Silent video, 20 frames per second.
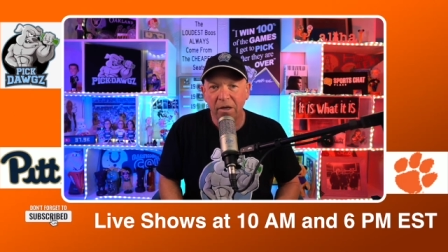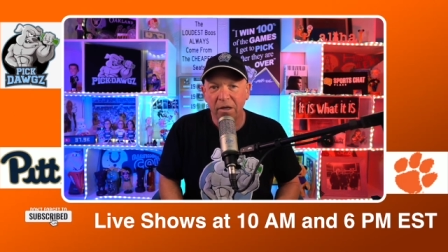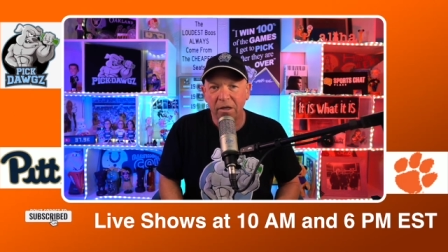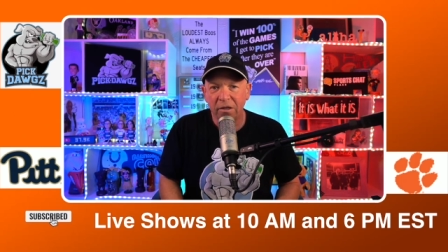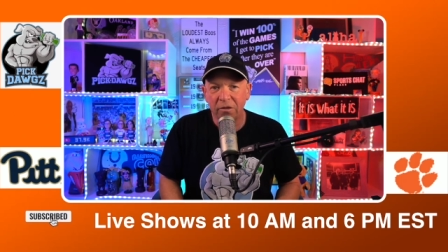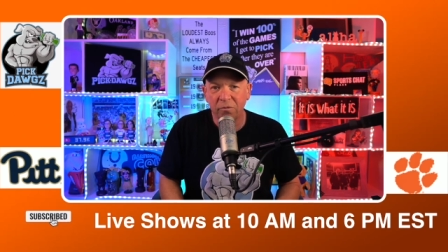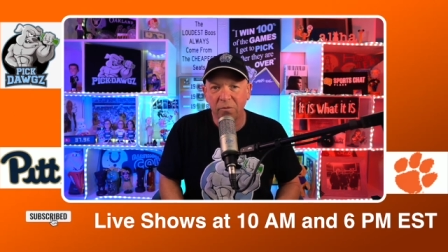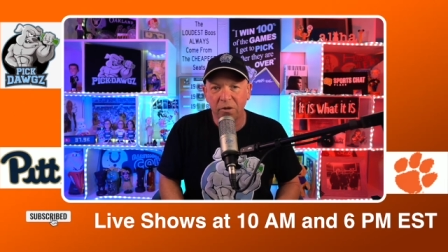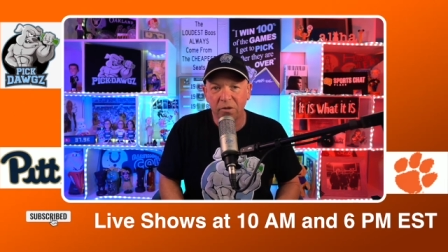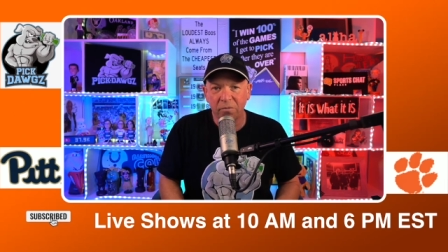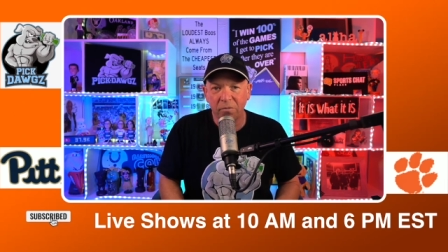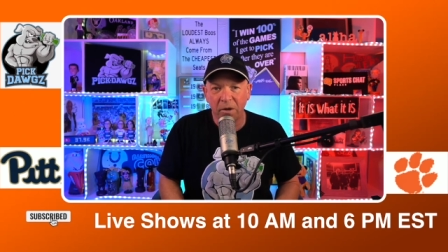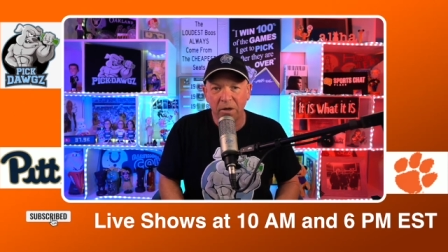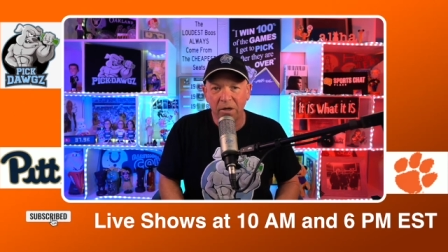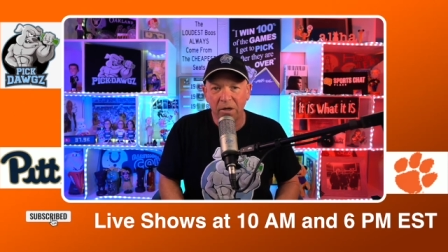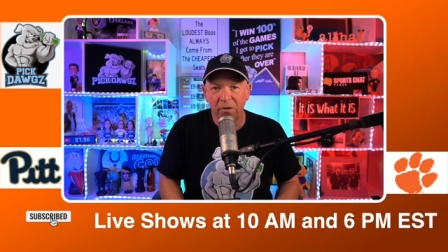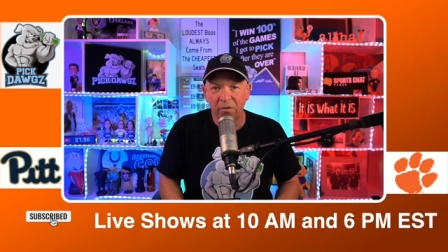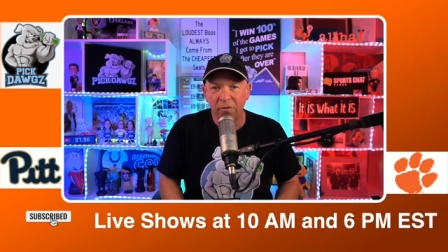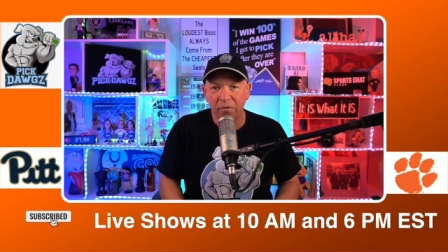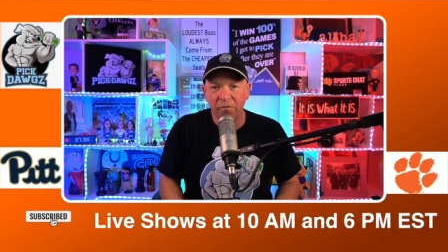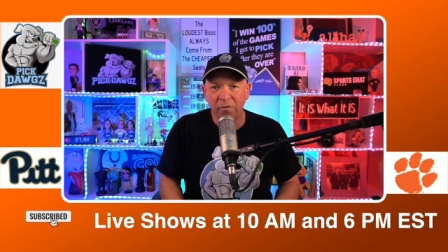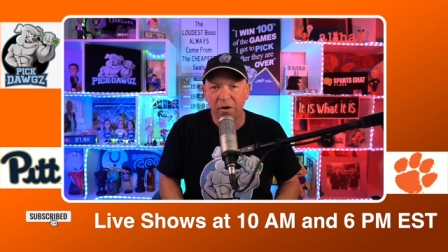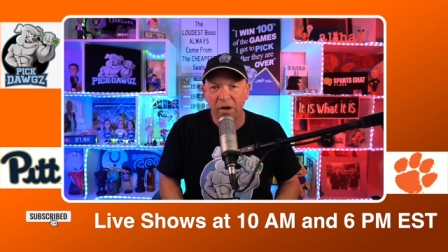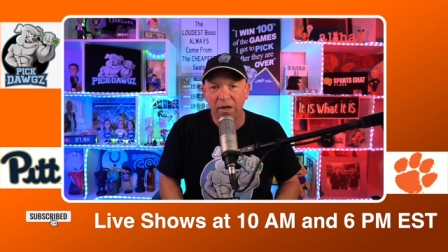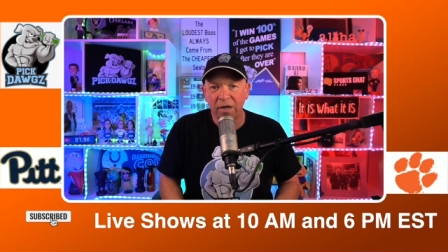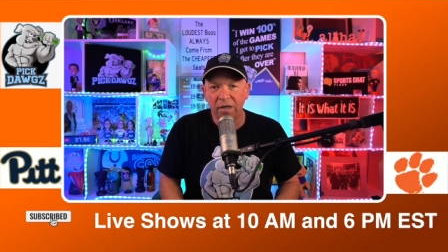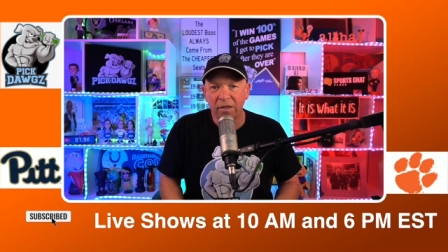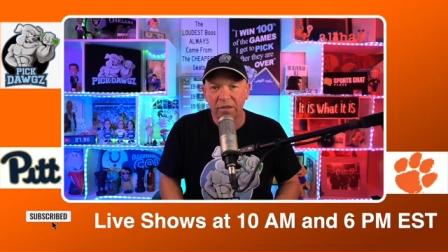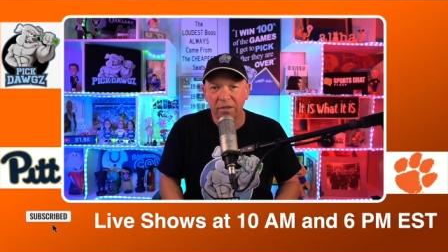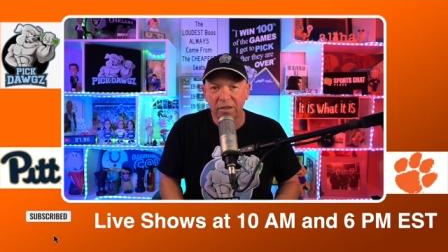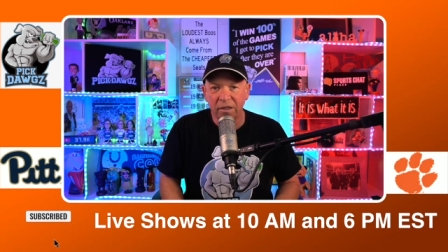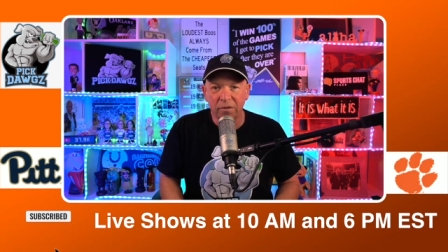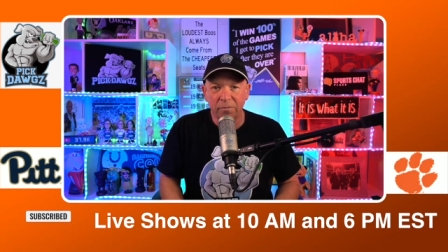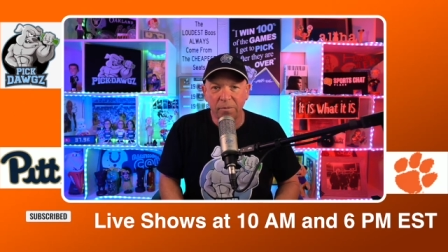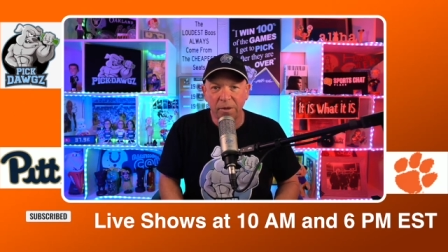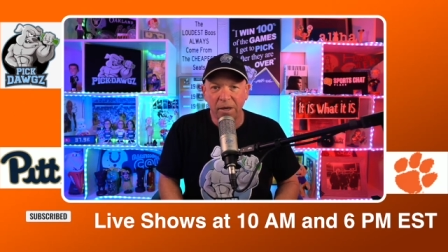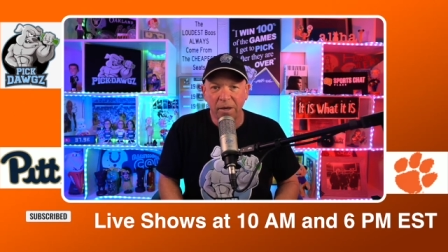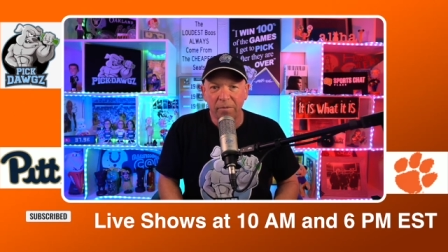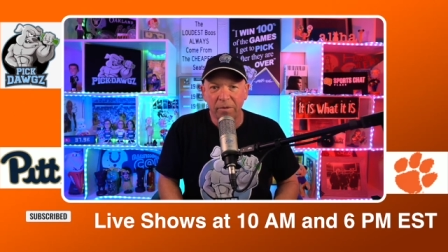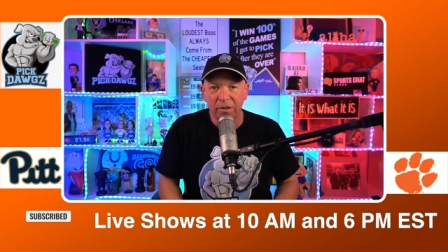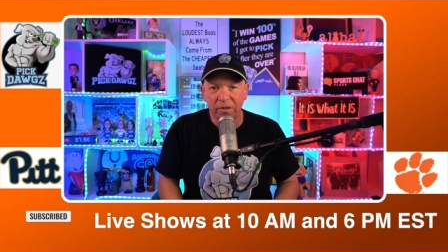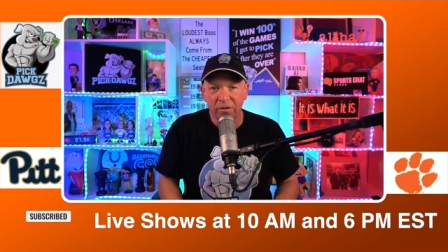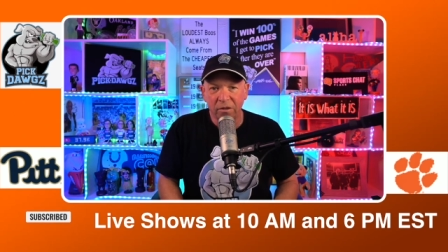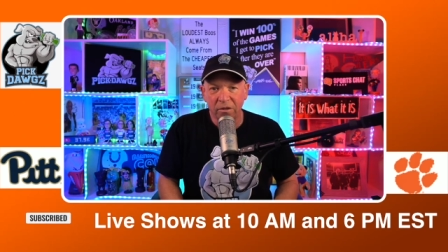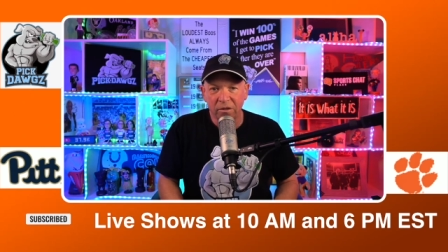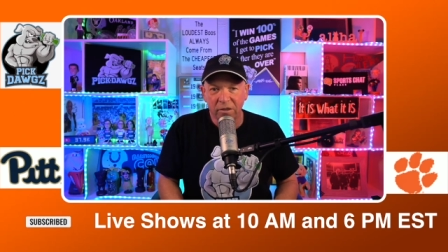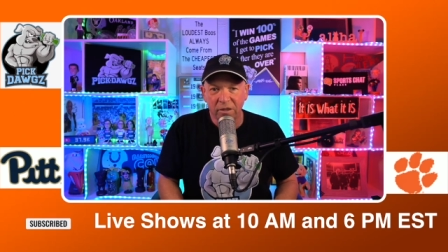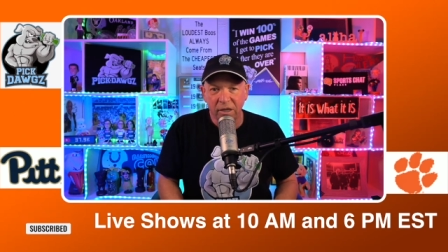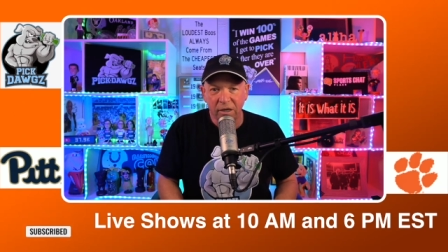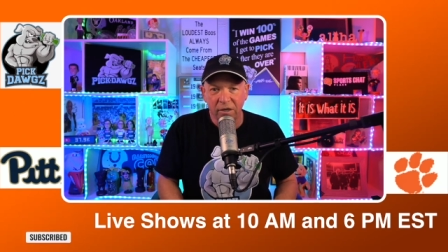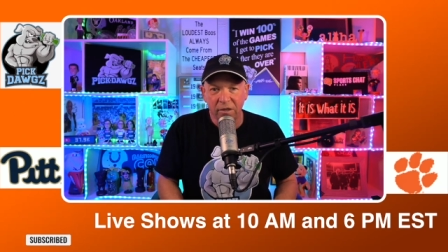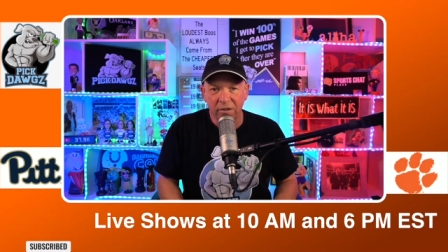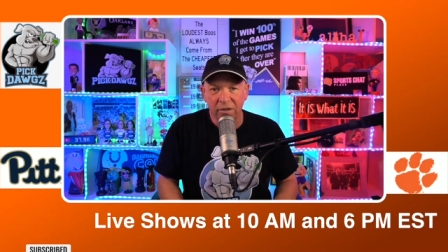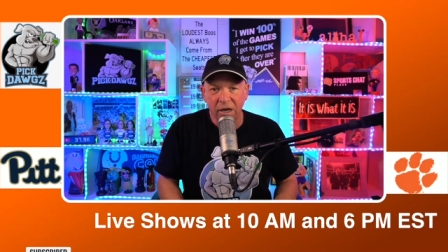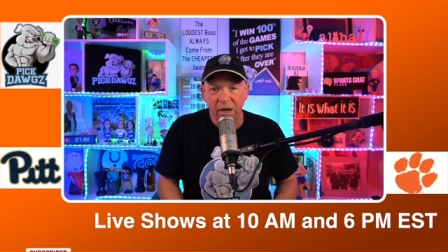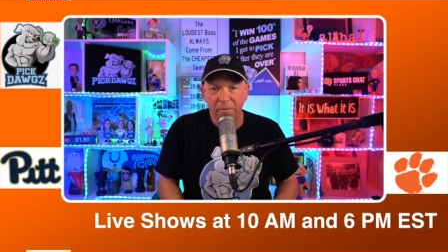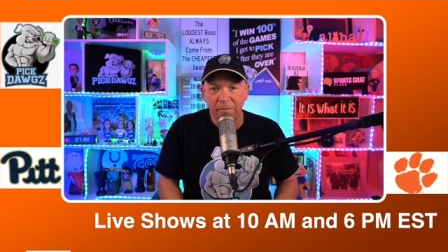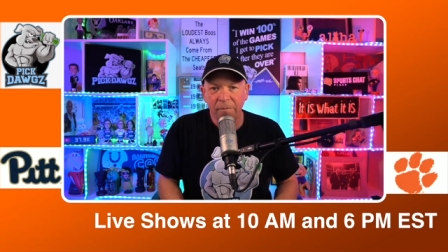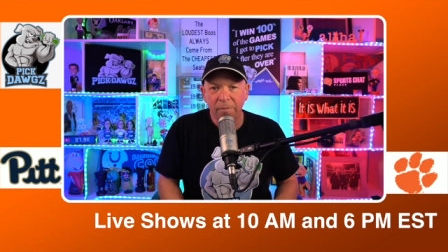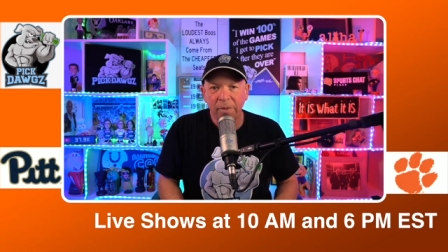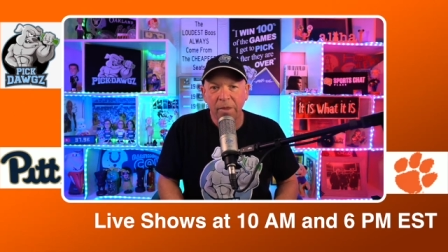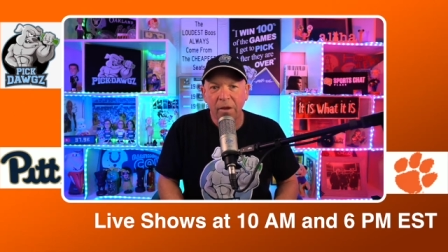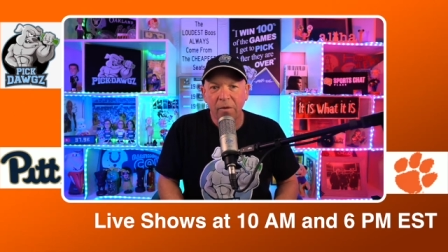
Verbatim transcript: as well as Monday through Friday at six P M Eastern Standard Time.